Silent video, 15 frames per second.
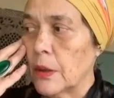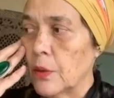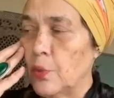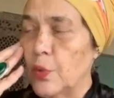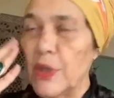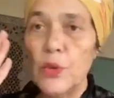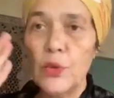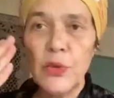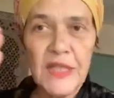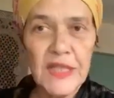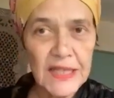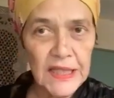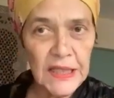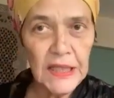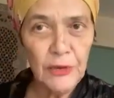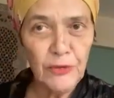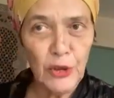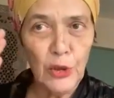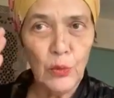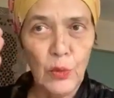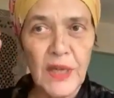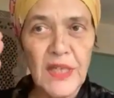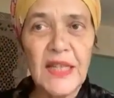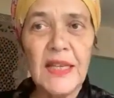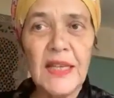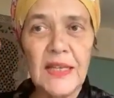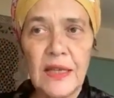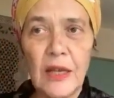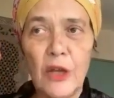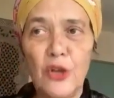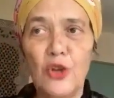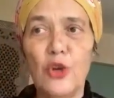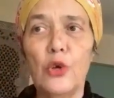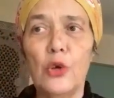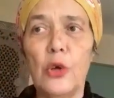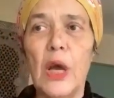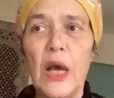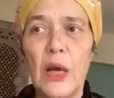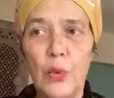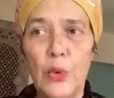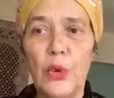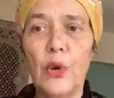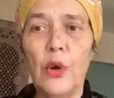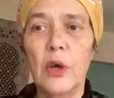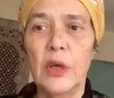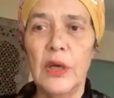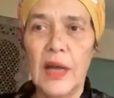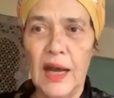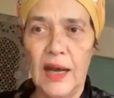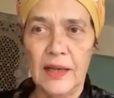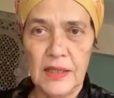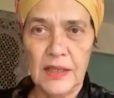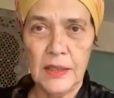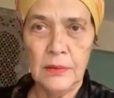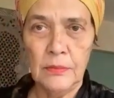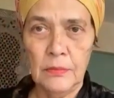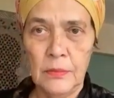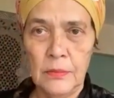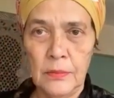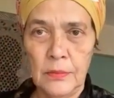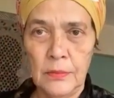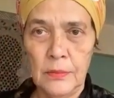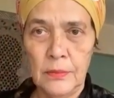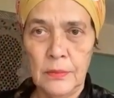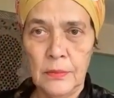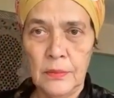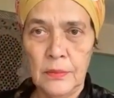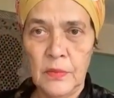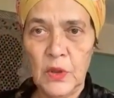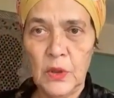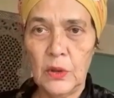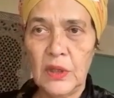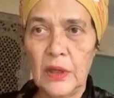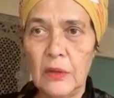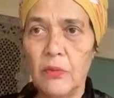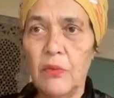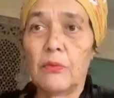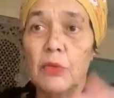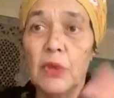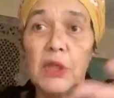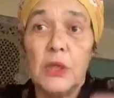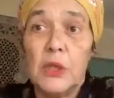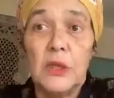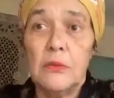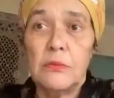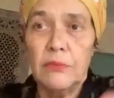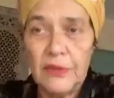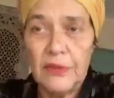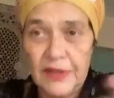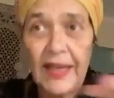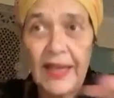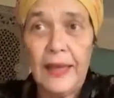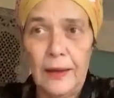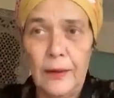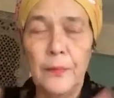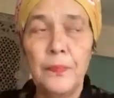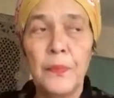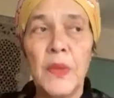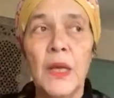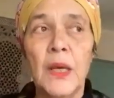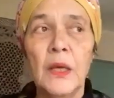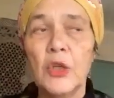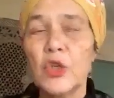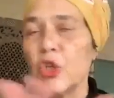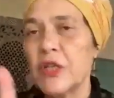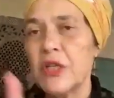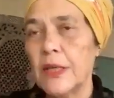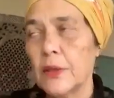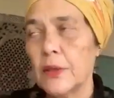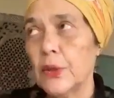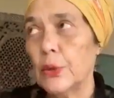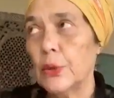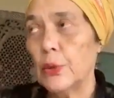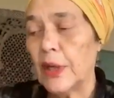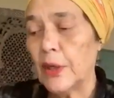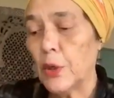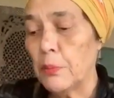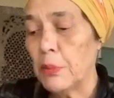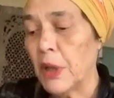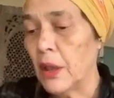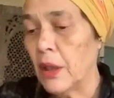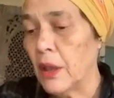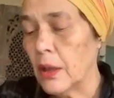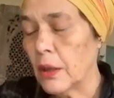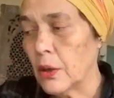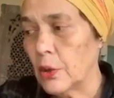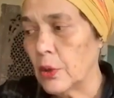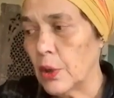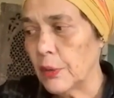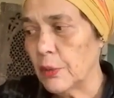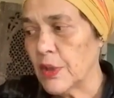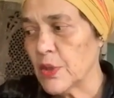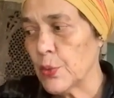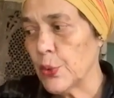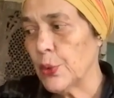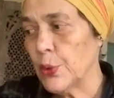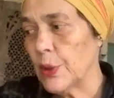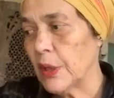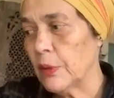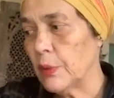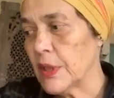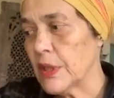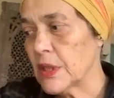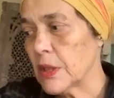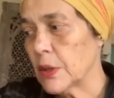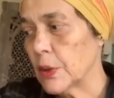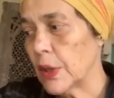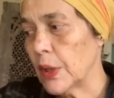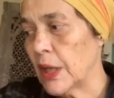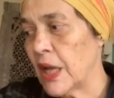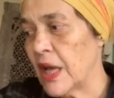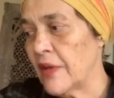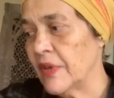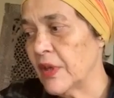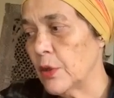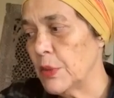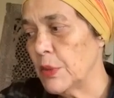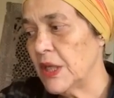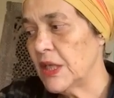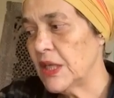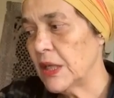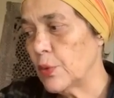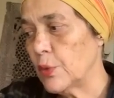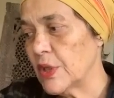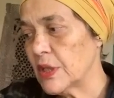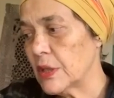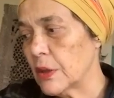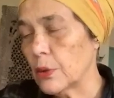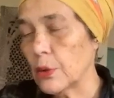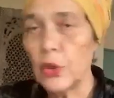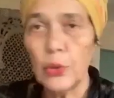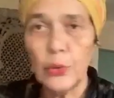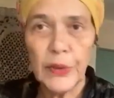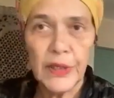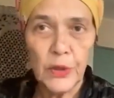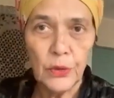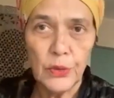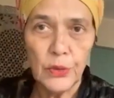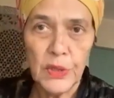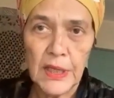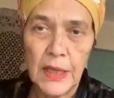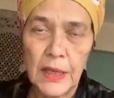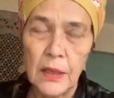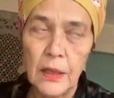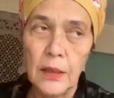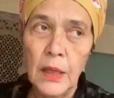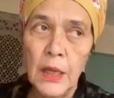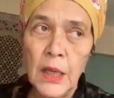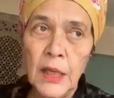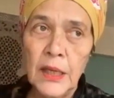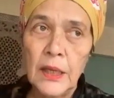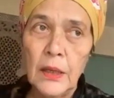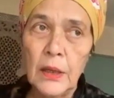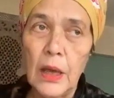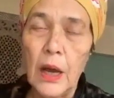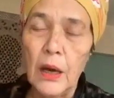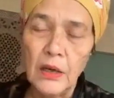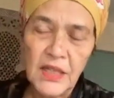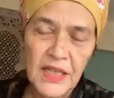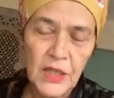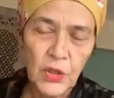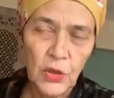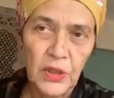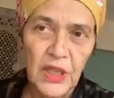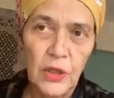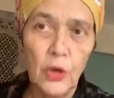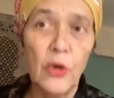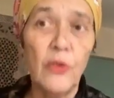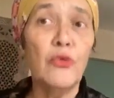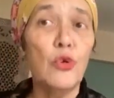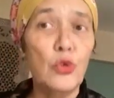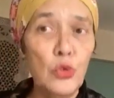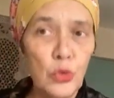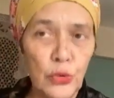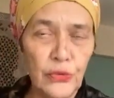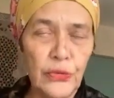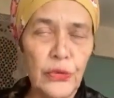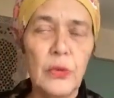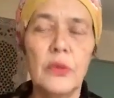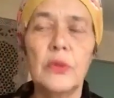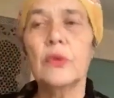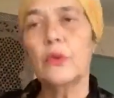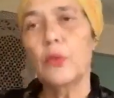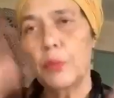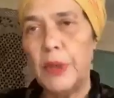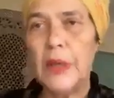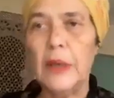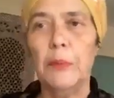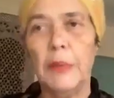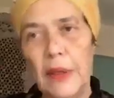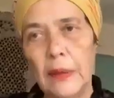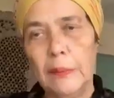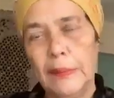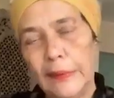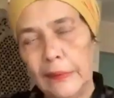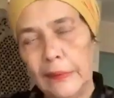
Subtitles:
we don't see even what is under our own eyes, you know, that which is there. Just, you know, like a month ago, I was having a meeting with curators and art historian of Le Louvre, so the big